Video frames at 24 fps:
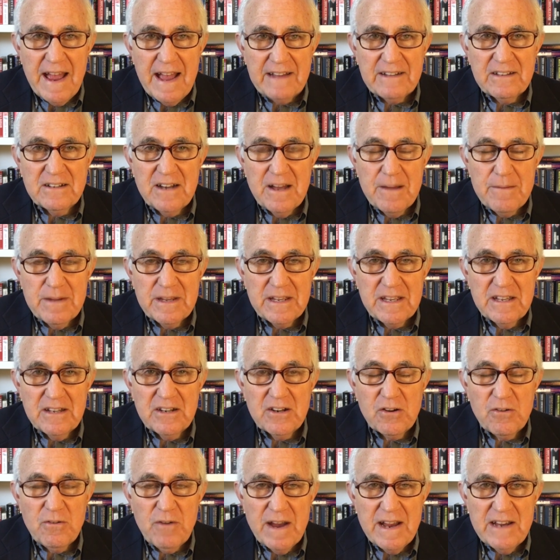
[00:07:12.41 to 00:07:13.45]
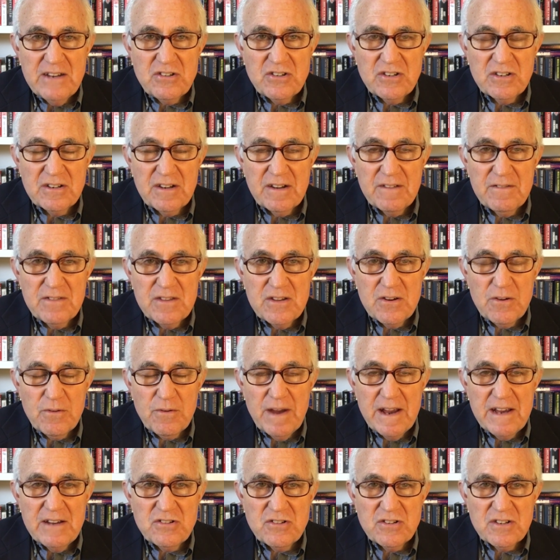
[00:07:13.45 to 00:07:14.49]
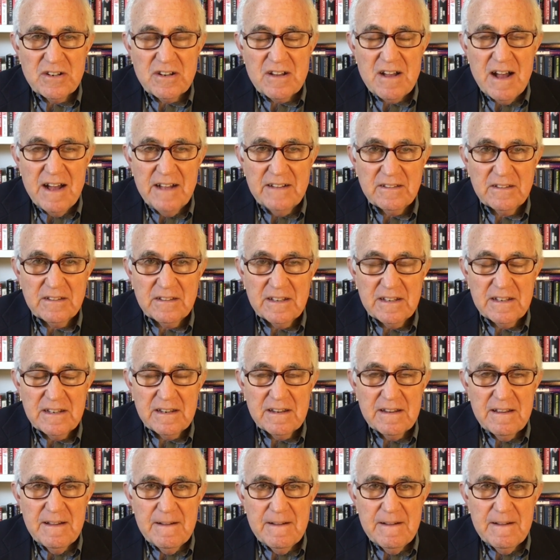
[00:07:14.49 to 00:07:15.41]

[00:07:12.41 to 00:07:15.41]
economic integration of the Eurasian continent,